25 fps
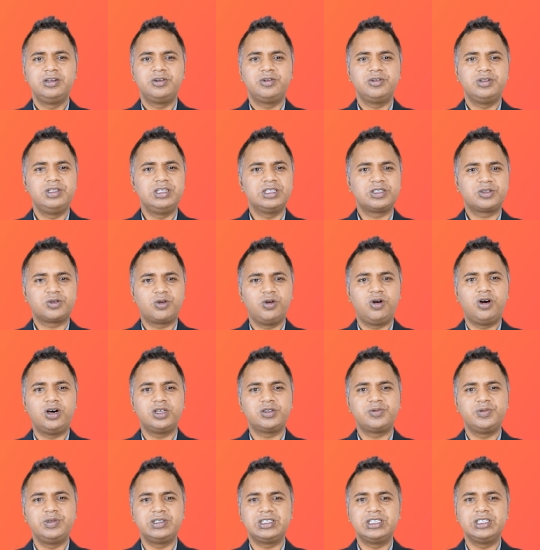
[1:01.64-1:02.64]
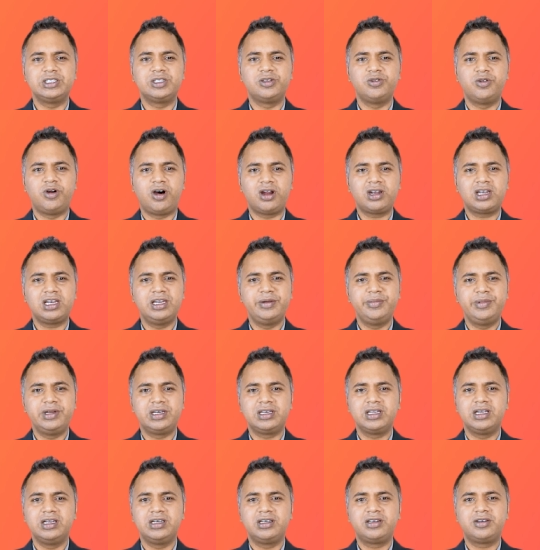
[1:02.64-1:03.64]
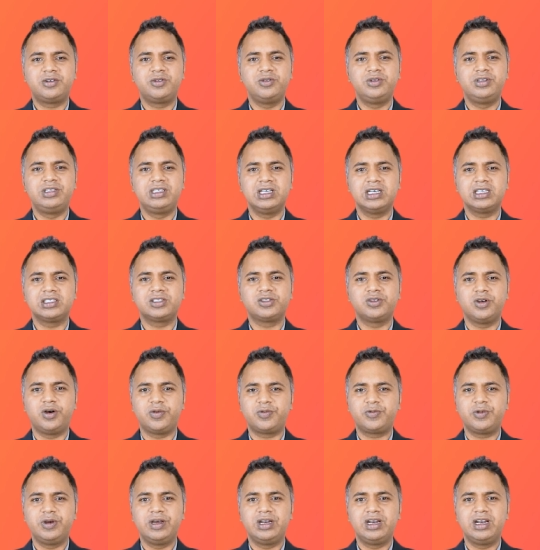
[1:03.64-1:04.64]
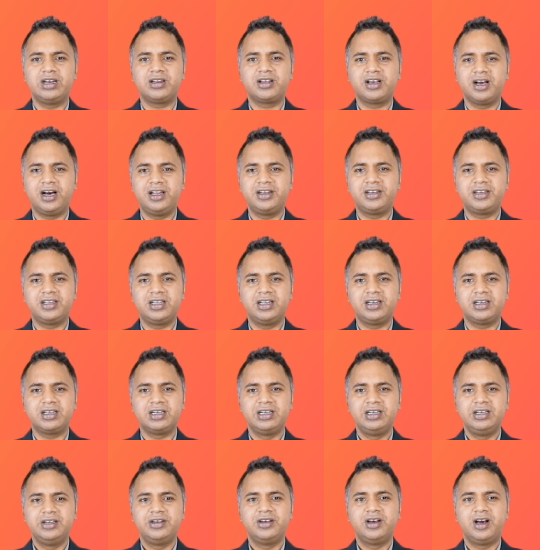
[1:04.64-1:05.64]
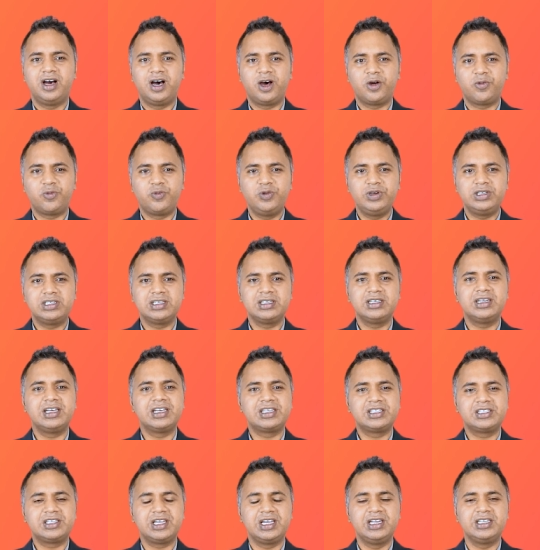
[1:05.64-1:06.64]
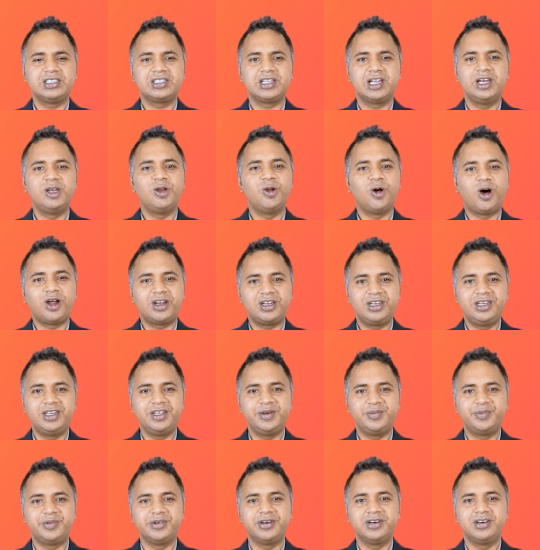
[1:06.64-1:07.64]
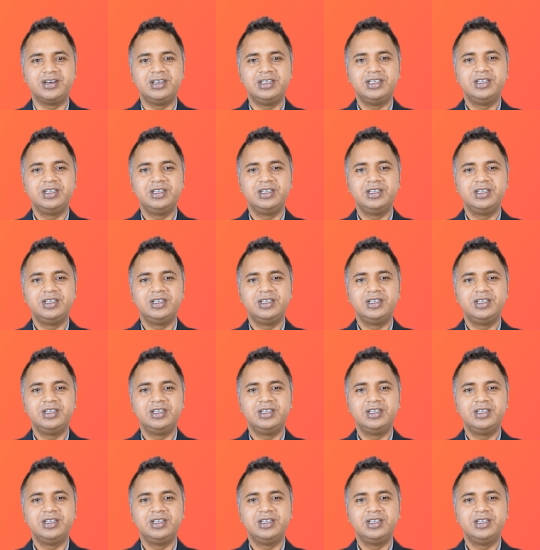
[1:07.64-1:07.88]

to this cause which is not limited to just software and content, our vision extends a lot deeper